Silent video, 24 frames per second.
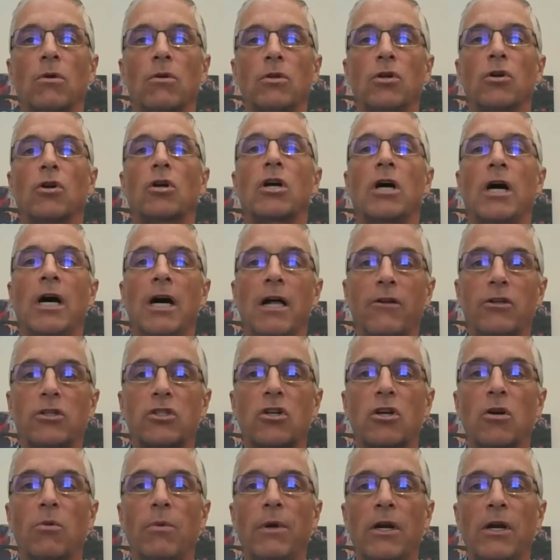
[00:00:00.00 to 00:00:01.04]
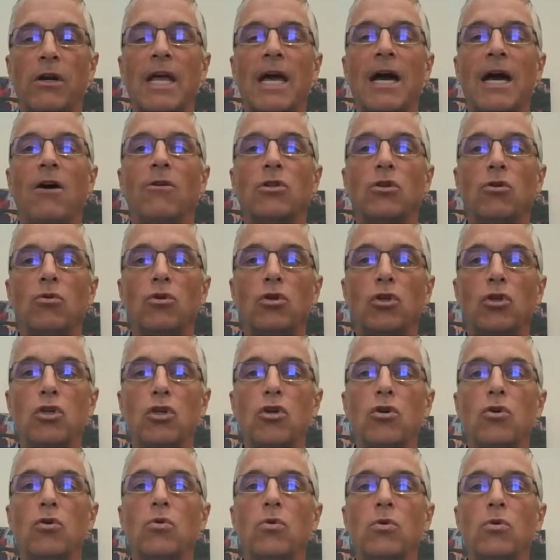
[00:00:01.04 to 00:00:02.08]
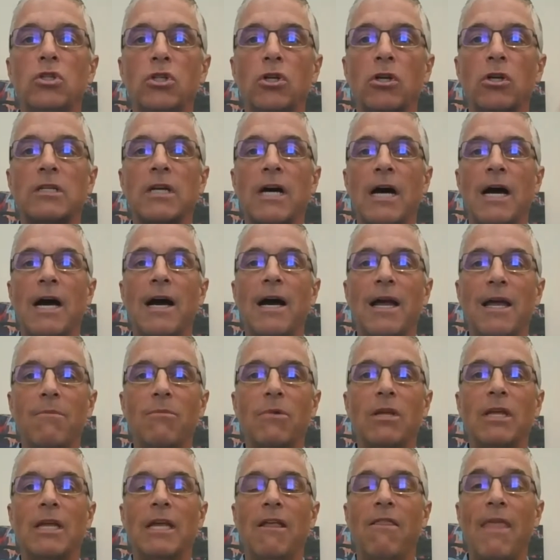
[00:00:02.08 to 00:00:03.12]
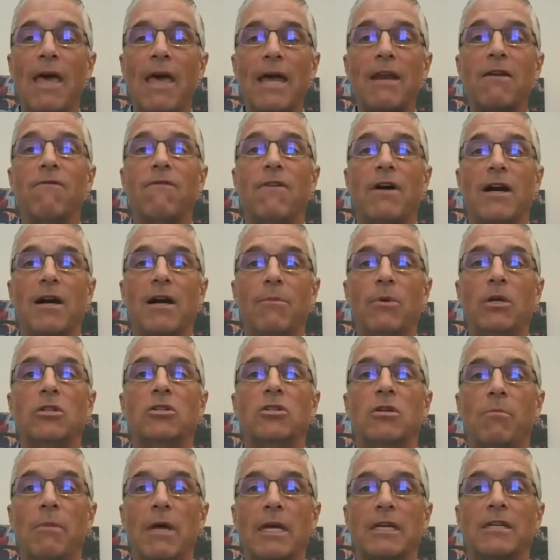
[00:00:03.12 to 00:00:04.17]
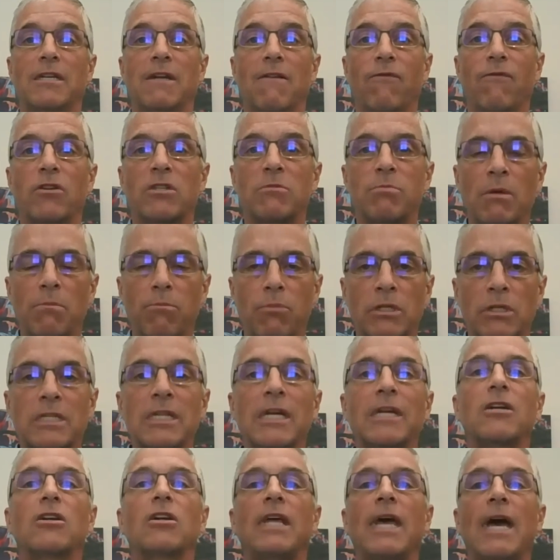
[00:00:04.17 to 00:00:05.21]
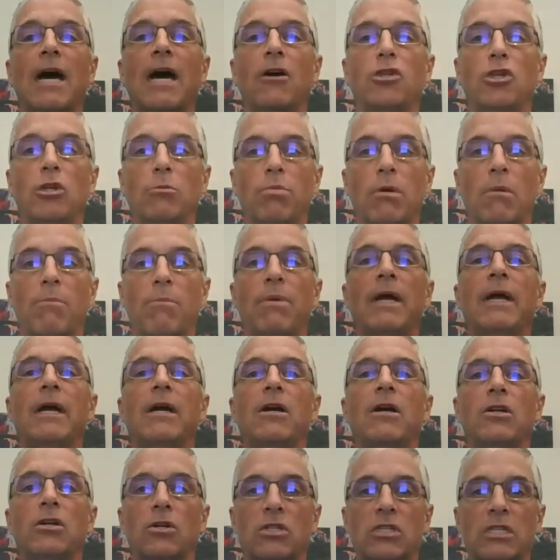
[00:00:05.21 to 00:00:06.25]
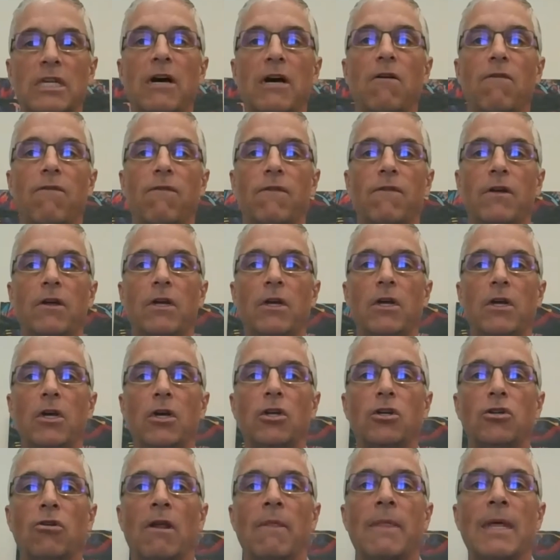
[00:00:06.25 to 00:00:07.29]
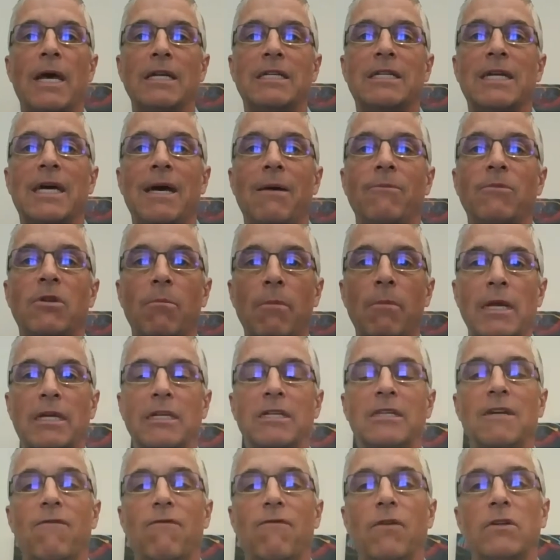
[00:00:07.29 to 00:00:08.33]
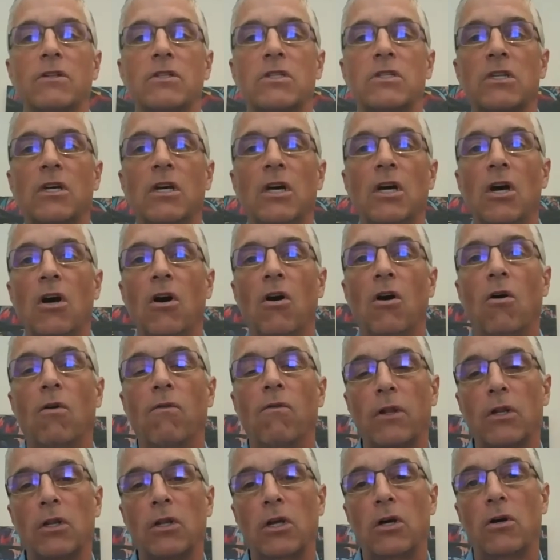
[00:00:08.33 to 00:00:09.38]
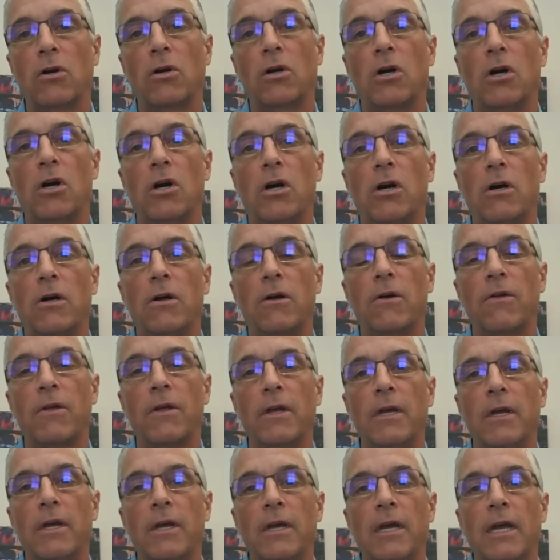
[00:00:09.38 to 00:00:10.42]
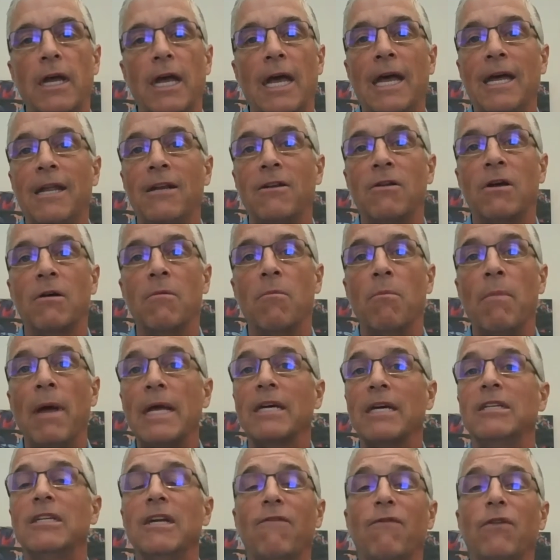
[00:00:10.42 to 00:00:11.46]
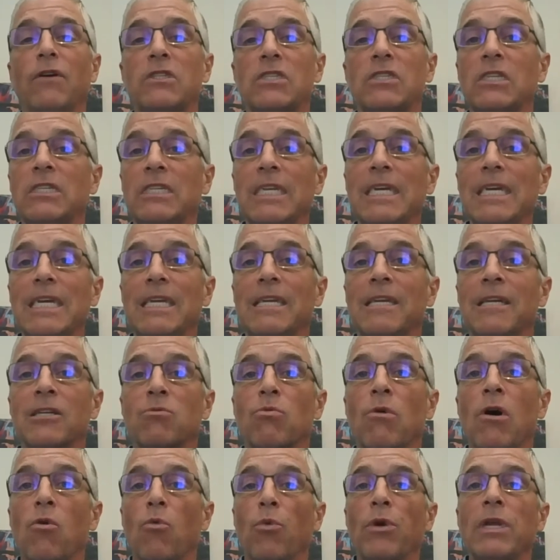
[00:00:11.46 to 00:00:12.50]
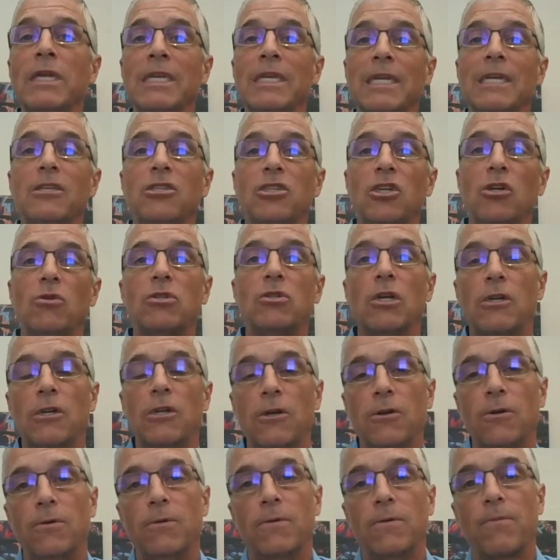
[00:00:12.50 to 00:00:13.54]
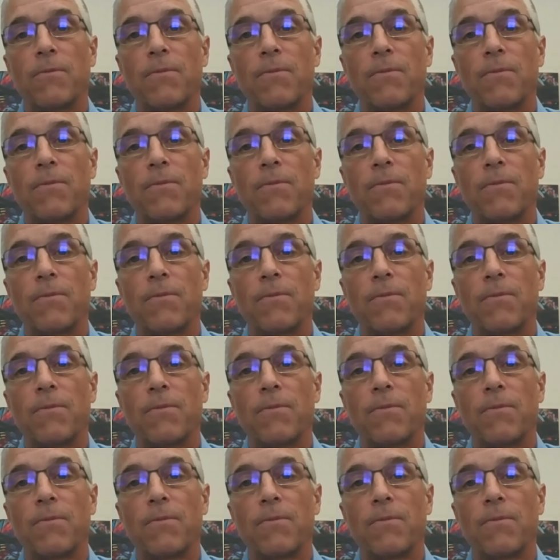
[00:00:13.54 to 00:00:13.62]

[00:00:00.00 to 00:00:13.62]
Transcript: your college career and how you use your time in that environment to make a difference, but particularly how you prepare yourself during that time to make a difference over the long haul. And make a difference indeed is what we need you to do.